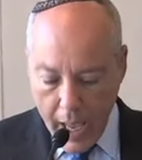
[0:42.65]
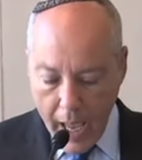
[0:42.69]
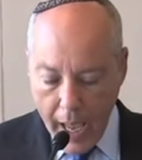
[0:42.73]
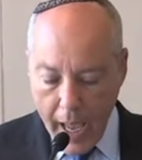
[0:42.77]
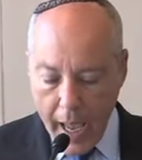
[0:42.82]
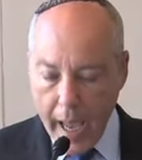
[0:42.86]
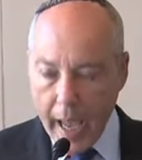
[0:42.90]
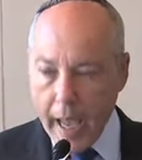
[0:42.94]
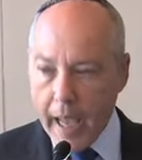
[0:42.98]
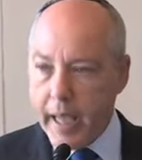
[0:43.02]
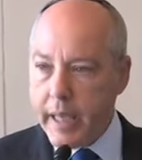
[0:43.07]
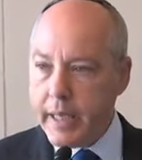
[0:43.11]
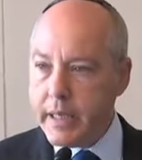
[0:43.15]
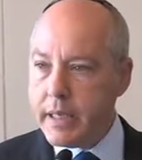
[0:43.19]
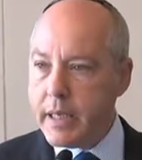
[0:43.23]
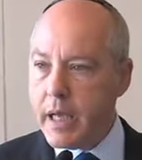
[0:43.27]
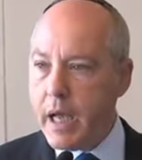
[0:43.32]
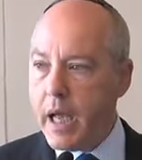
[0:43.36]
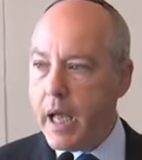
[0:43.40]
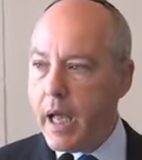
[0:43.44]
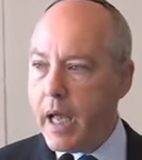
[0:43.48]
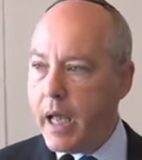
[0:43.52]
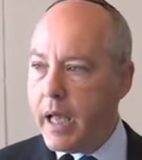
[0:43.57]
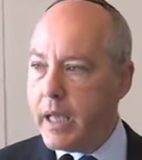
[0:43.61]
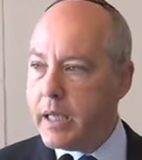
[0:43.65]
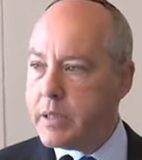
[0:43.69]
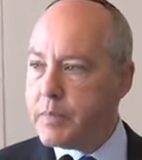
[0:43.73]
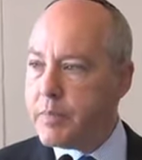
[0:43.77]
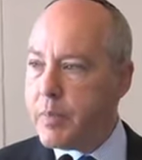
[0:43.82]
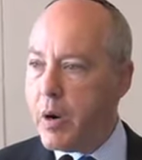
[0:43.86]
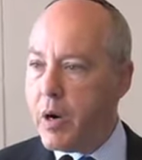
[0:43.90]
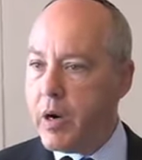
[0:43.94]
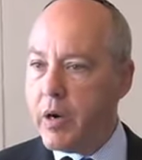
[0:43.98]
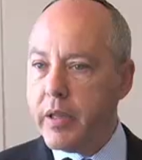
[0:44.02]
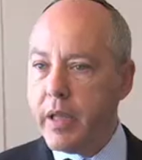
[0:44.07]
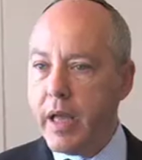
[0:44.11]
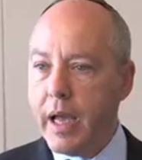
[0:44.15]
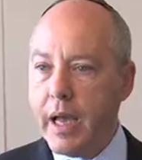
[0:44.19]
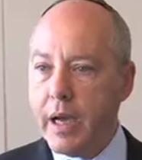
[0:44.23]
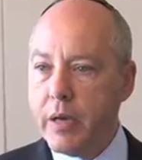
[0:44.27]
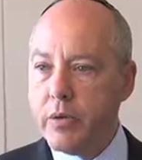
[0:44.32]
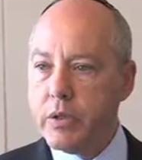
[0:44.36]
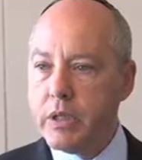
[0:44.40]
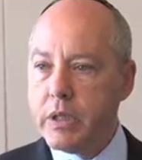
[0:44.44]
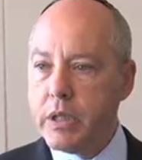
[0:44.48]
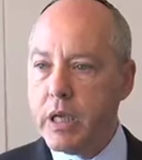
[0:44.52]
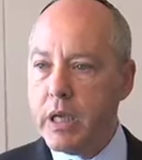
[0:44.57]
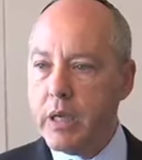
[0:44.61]
and as part of the
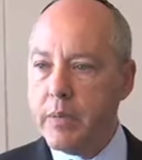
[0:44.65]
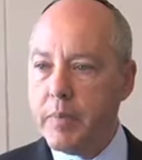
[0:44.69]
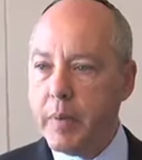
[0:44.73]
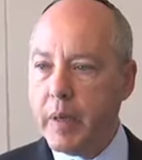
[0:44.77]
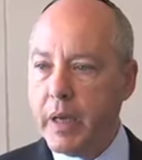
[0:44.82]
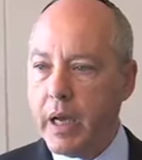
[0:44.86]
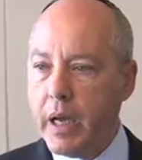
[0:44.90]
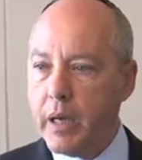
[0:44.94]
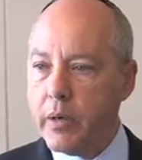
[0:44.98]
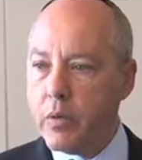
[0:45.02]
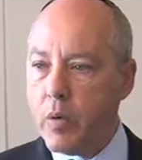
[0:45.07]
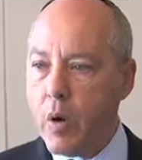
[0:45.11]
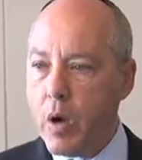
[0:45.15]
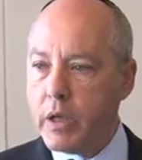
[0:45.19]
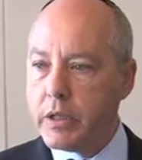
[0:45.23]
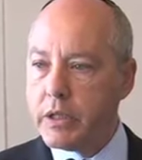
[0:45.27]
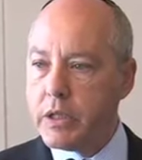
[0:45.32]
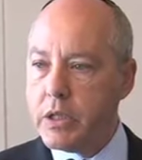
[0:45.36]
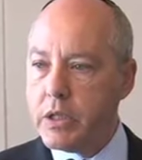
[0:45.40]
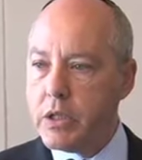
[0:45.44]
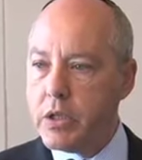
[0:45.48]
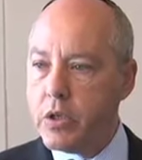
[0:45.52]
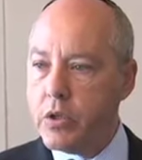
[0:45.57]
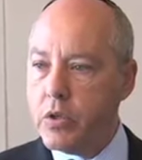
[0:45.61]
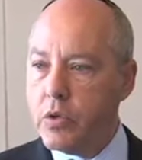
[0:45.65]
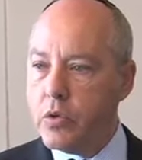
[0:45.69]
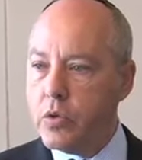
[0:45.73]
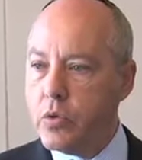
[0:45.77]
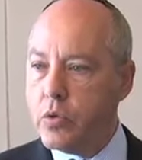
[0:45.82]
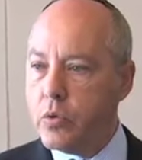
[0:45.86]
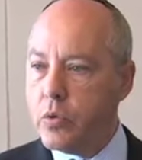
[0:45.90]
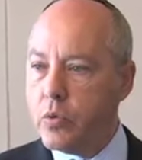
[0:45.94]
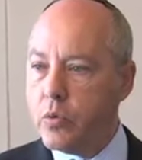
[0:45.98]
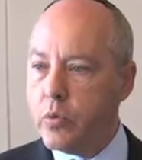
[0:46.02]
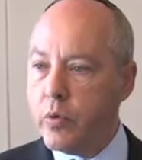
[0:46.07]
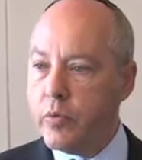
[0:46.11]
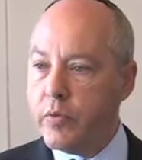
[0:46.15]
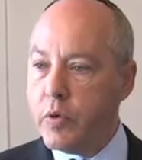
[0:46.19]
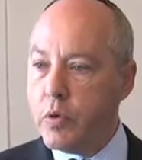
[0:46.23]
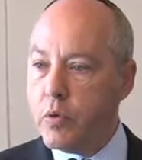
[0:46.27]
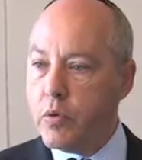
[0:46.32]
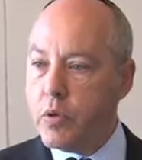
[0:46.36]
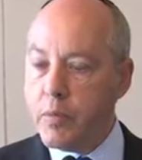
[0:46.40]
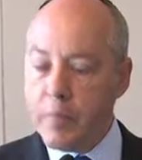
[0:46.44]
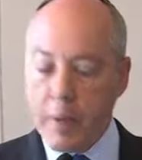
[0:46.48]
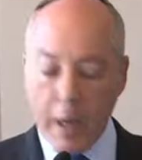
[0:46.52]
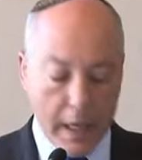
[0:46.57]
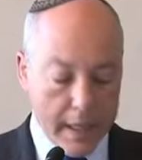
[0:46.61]
housekeeping, I wanted to
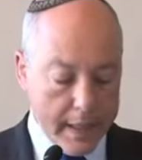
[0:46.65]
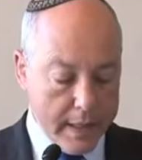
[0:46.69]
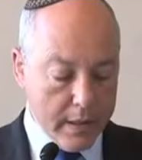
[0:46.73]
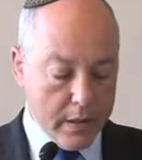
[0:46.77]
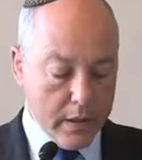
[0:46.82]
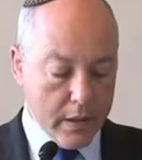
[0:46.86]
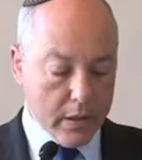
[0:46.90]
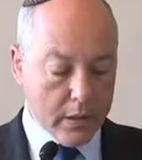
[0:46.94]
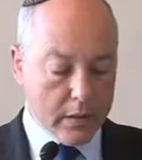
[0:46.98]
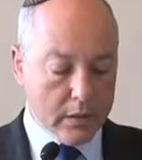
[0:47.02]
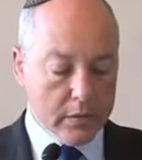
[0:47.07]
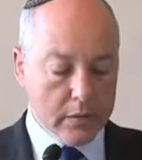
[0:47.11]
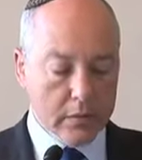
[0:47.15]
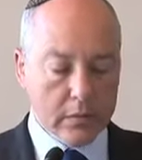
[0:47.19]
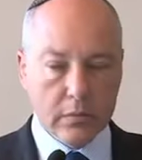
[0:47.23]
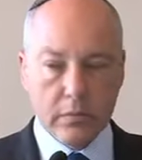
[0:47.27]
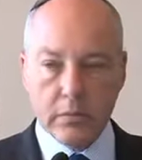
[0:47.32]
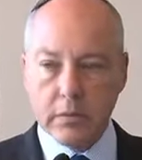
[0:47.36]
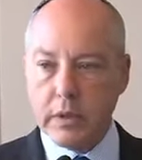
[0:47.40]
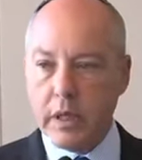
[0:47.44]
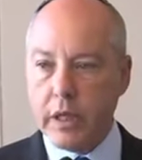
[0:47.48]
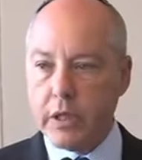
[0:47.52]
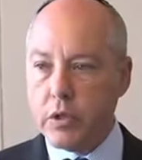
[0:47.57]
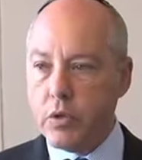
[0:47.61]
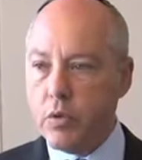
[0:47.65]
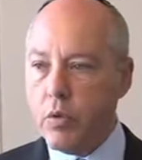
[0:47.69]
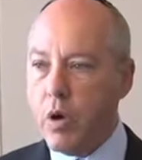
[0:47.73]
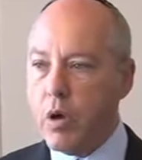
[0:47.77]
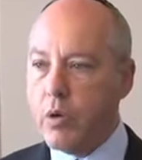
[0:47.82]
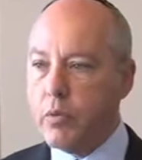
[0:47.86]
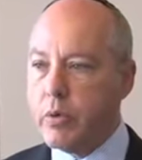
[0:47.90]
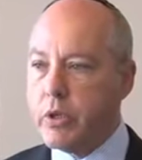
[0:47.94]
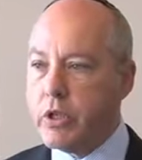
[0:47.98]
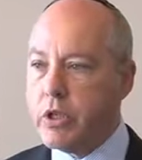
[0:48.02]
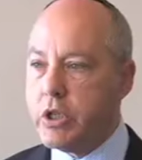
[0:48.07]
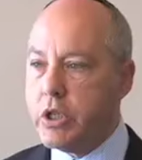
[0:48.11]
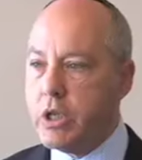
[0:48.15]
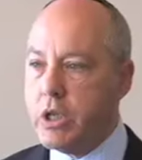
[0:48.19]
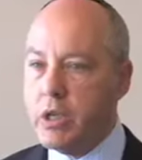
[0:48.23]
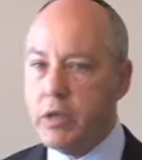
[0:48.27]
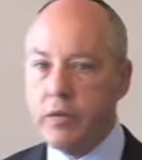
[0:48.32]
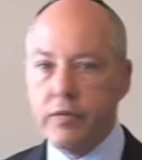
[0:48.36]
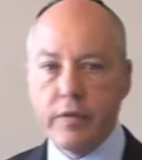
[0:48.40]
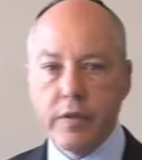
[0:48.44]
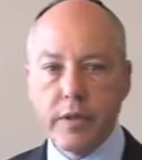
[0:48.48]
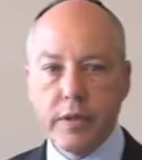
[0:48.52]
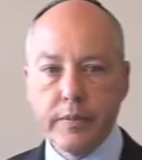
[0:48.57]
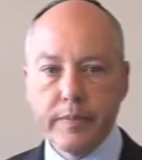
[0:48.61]
review the binder that you all
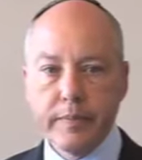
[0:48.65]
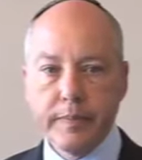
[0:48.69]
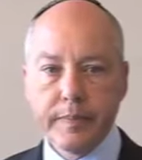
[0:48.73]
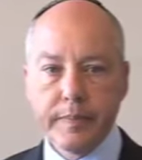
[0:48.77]
received.